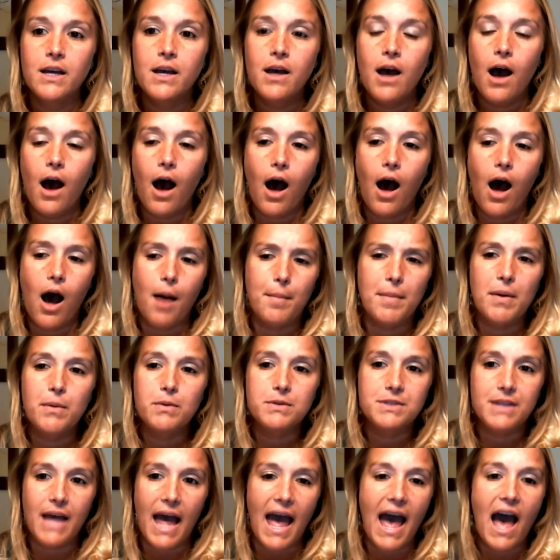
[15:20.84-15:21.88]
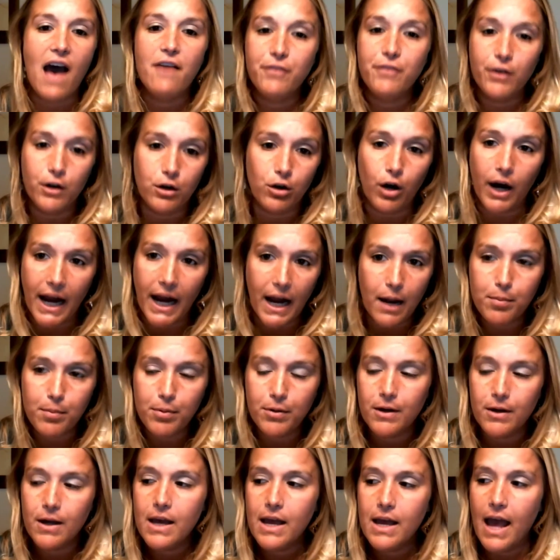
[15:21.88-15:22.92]
Um, it was half a grape
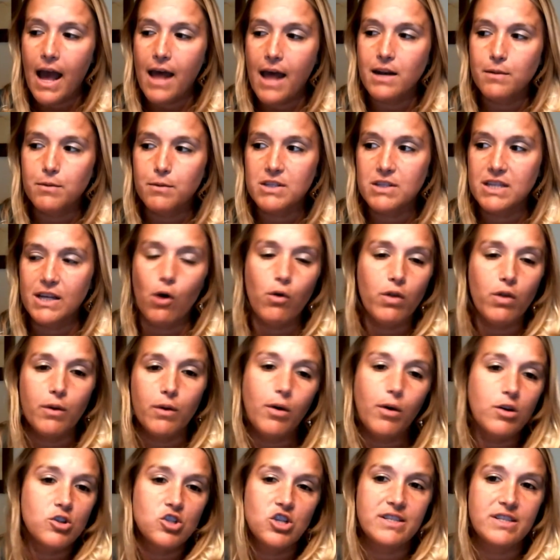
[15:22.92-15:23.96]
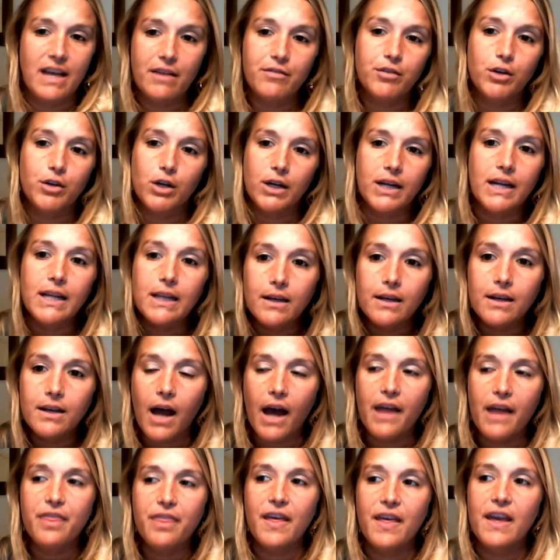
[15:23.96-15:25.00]
and it was the only one she's ever eaten. I
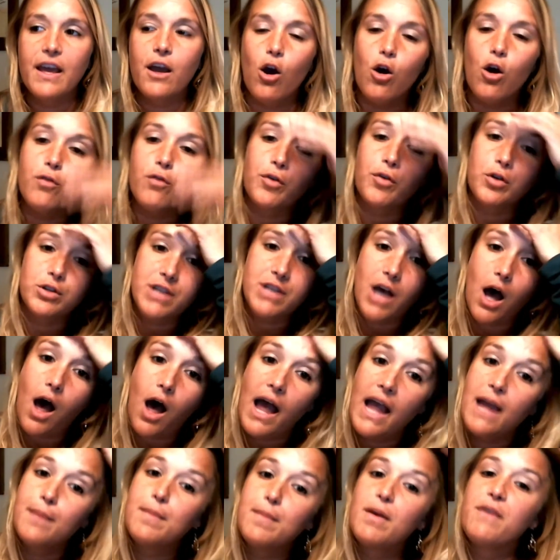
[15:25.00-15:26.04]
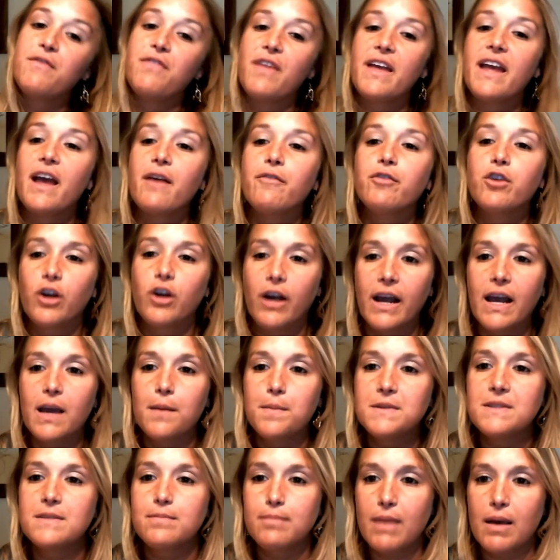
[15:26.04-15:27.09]
think over time, if they have
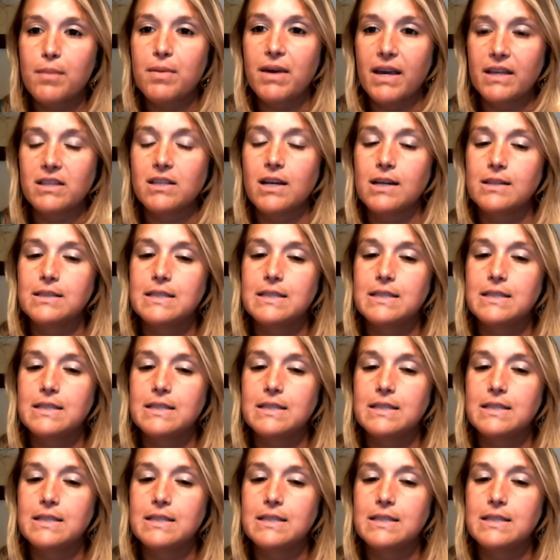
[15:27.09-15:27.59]
grapes, maybe it does